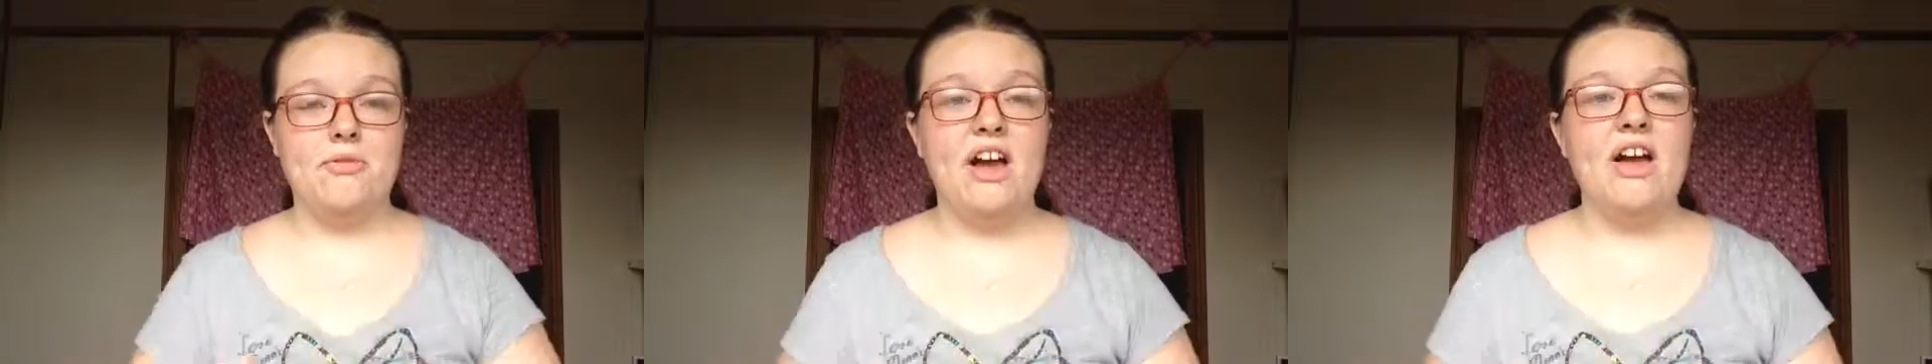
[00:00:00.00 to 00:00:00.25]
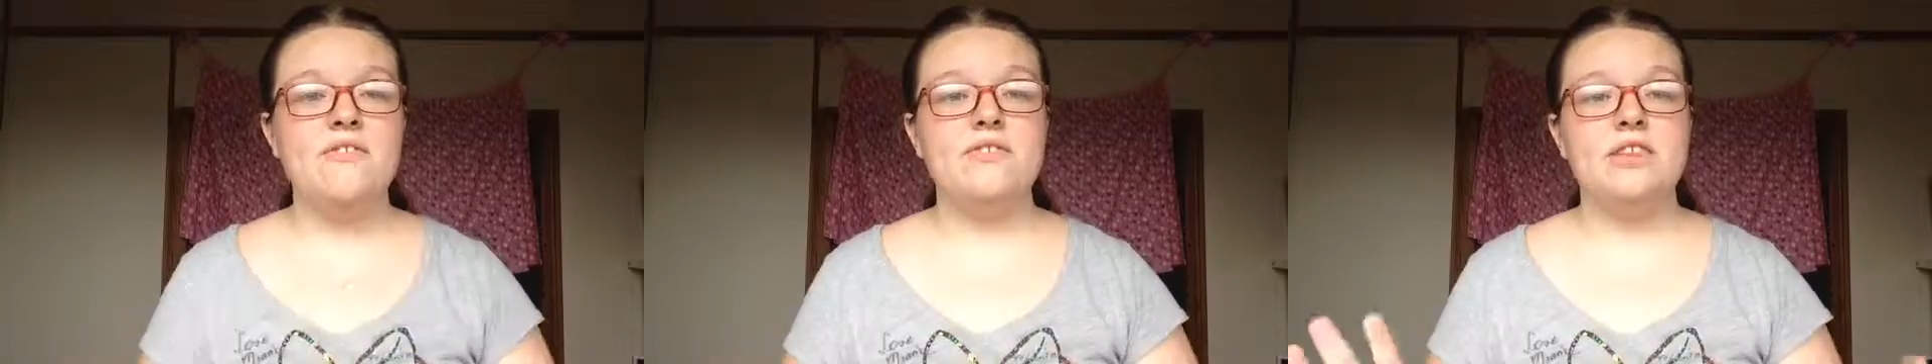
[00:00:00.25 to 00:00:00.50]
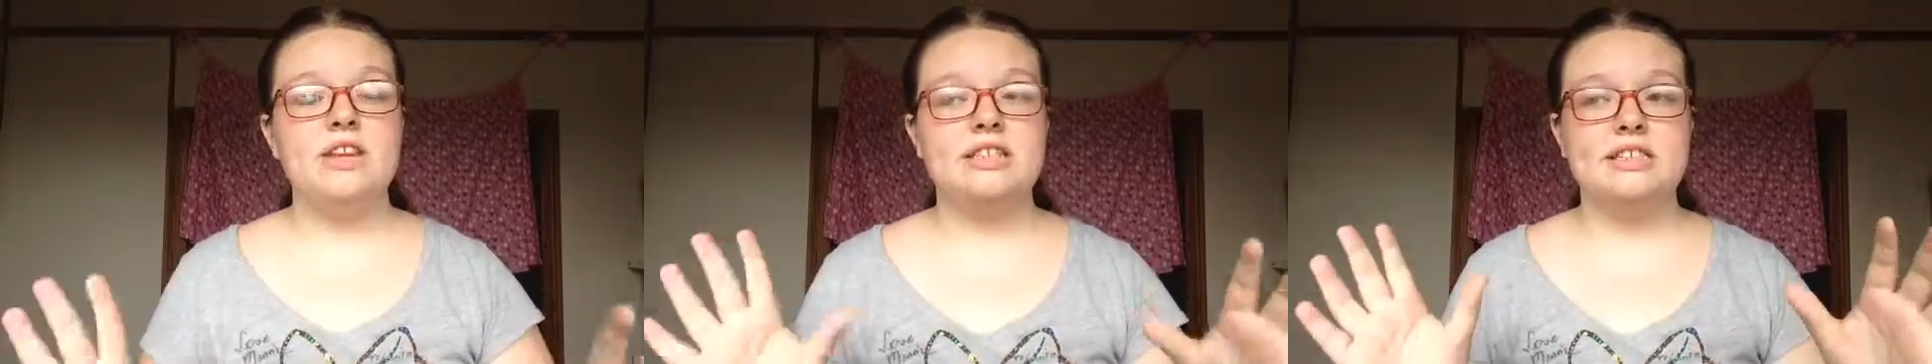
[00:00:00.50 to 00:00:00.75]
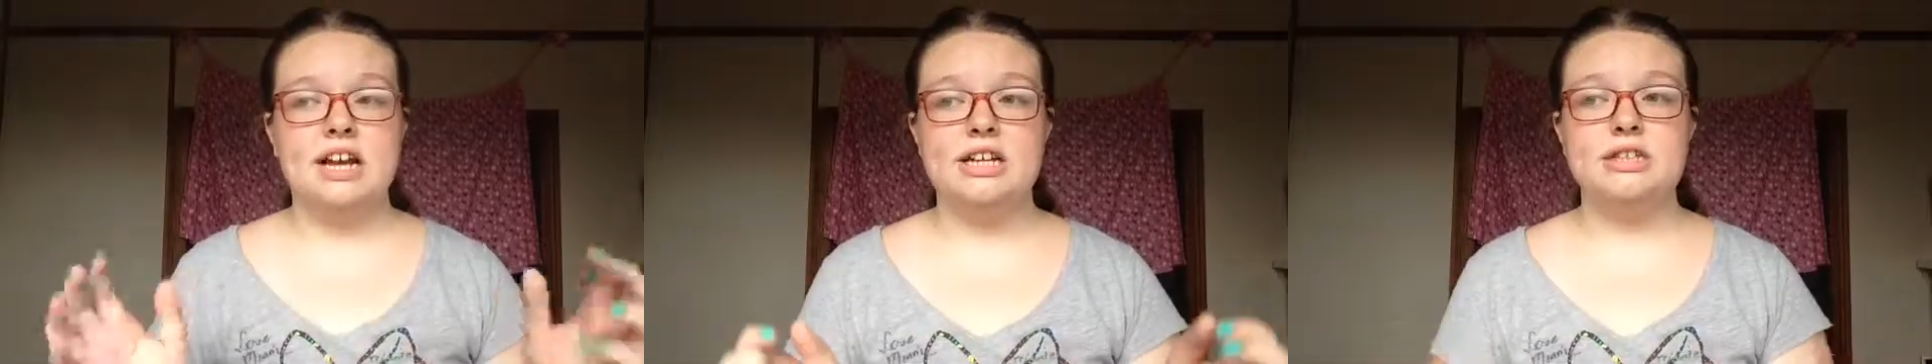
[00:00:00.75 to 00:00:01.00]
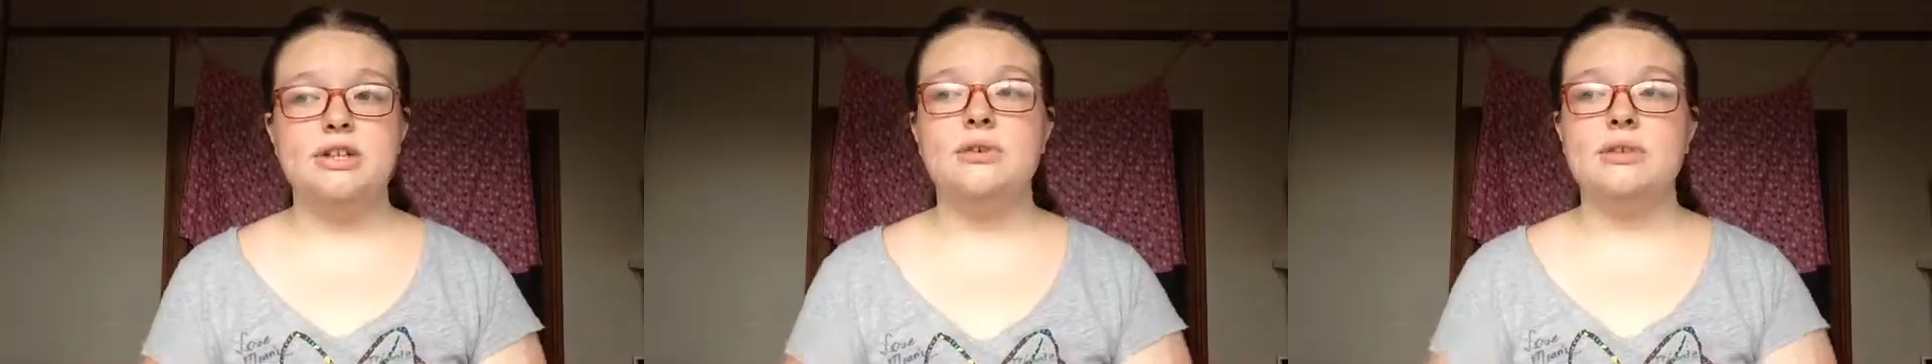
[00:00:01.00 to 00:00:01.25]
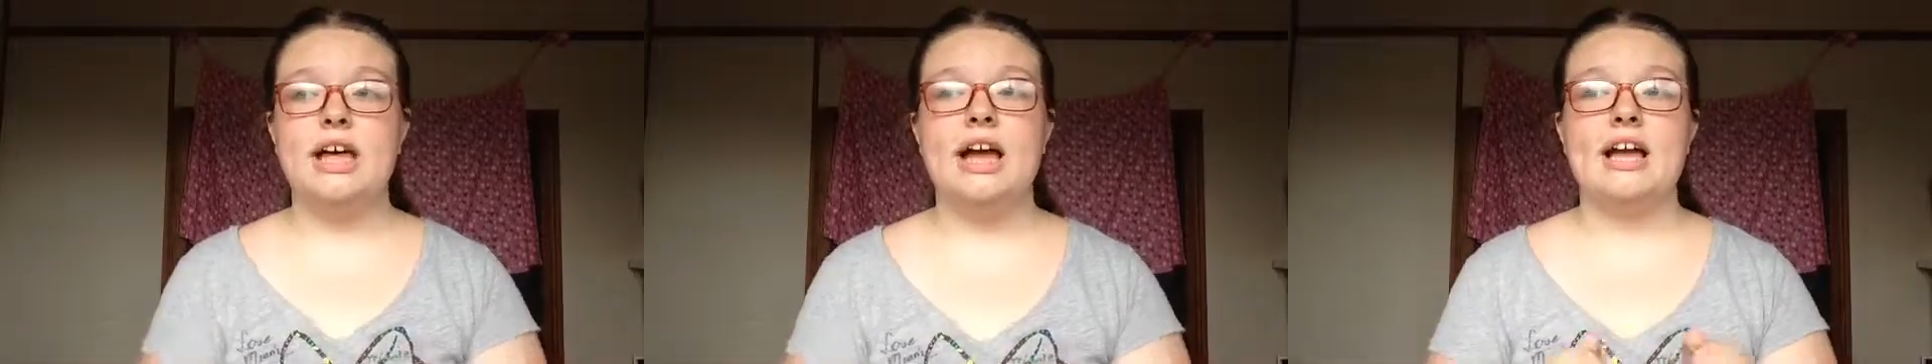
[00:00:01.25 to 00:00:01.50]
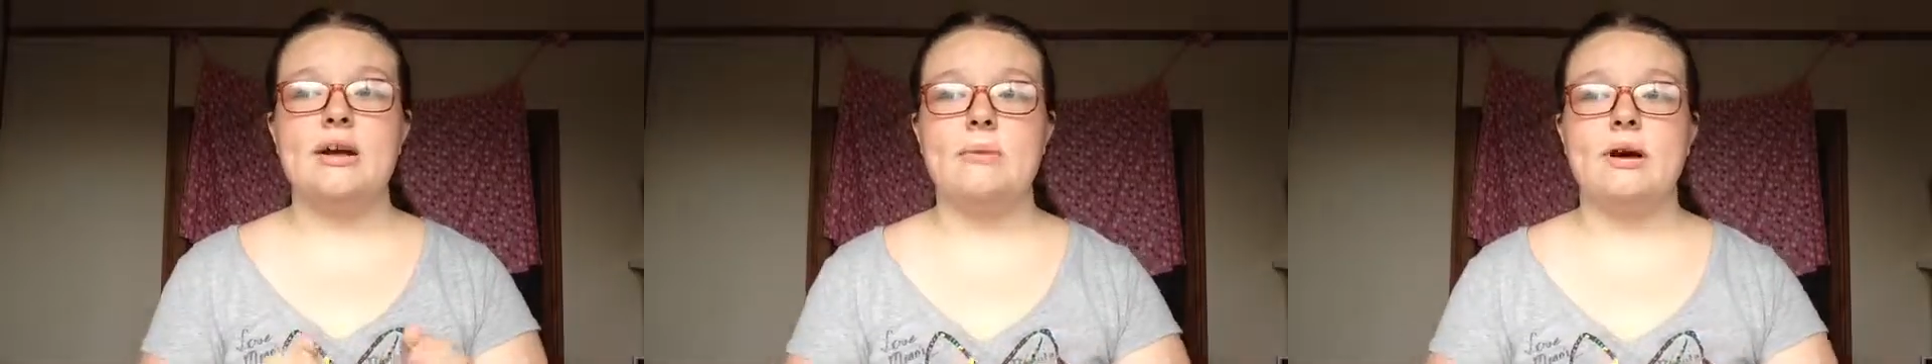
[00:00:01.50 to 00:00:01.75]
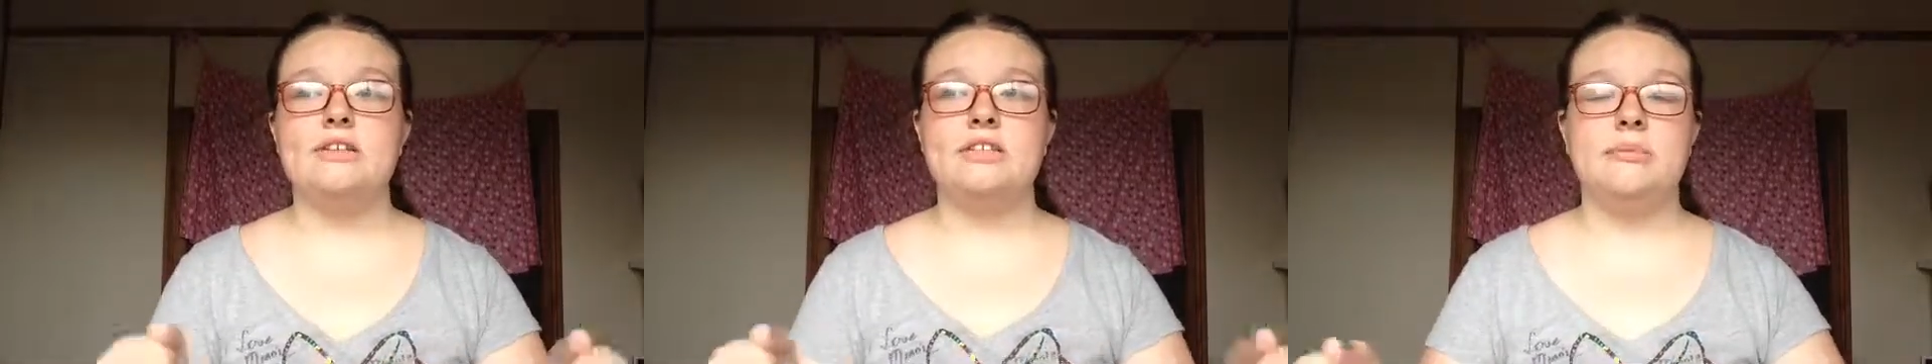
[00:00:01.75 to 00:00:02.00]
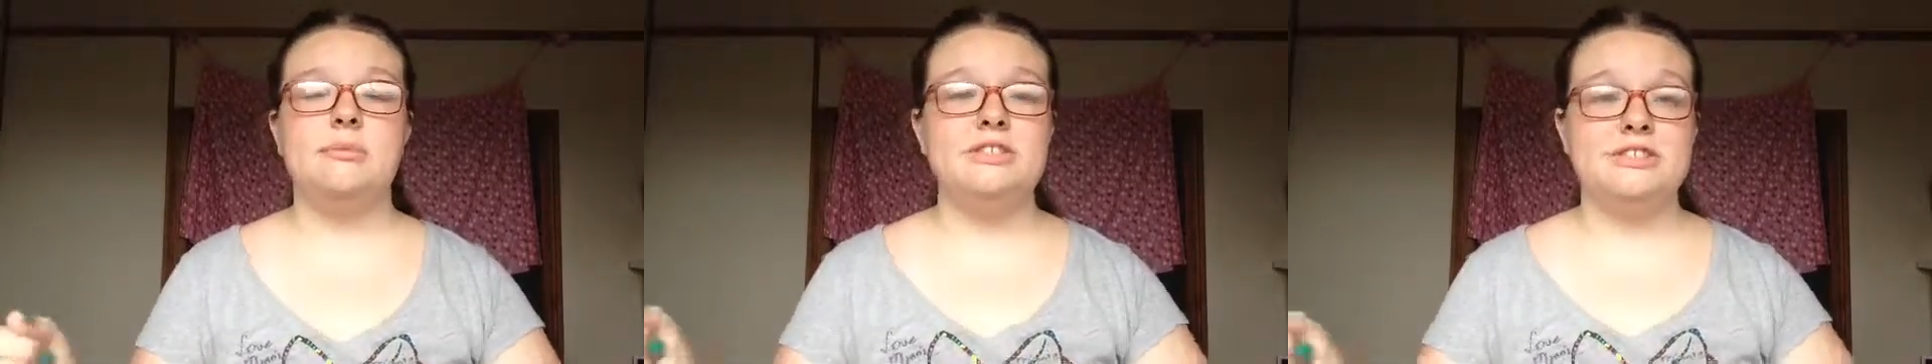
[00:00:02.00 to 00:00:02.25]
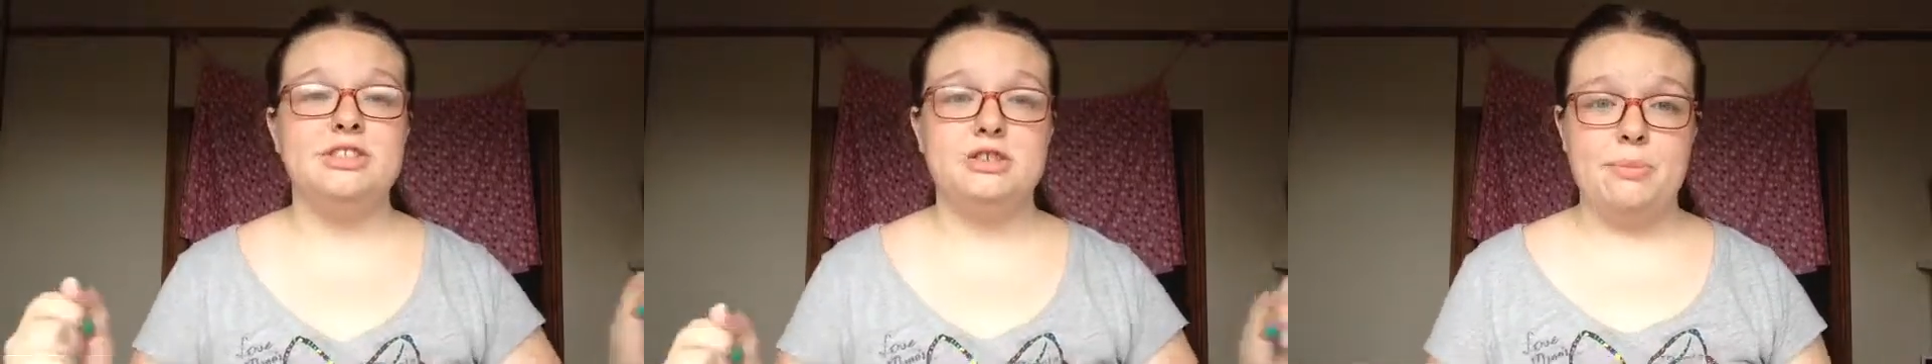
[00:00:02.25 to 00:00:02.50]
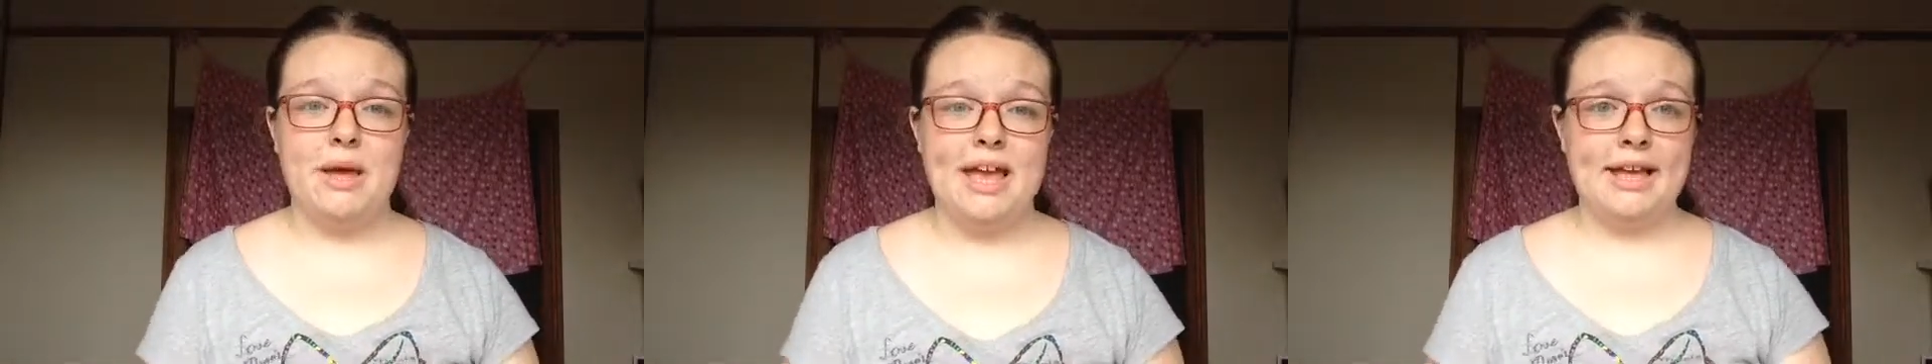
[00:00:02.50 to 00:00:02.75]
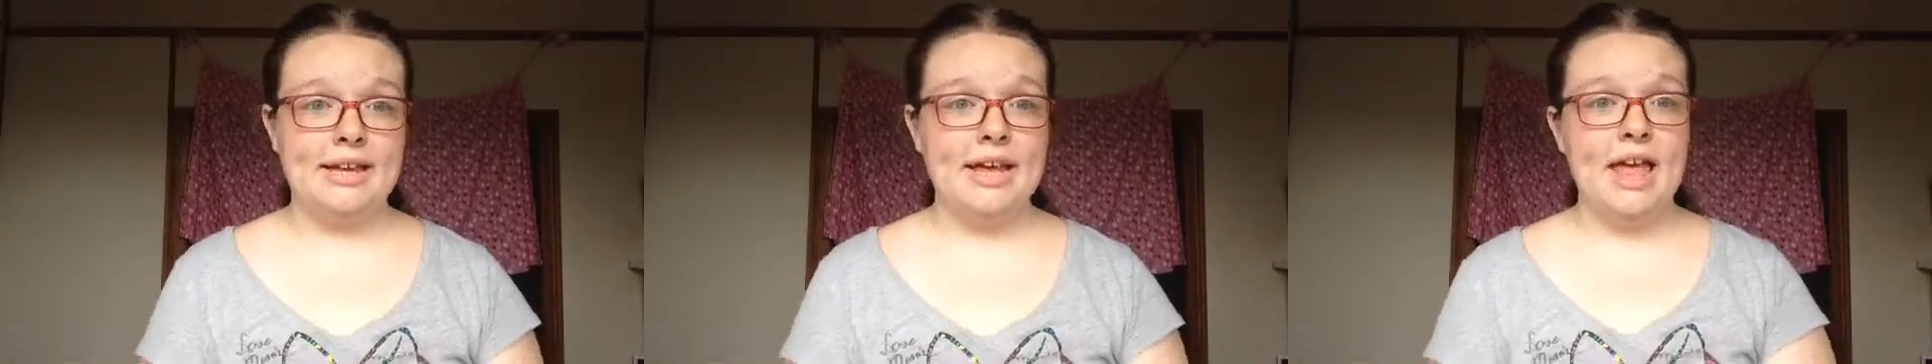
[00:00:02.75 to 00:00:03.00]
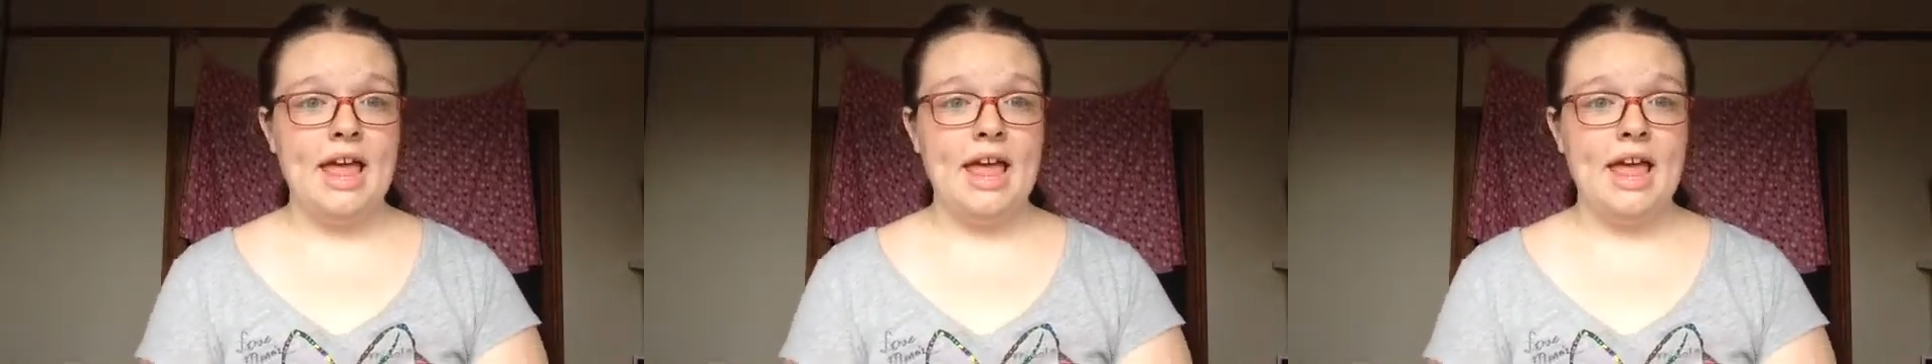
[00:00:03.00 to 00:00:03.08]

5 things I don't like about summers in Japan.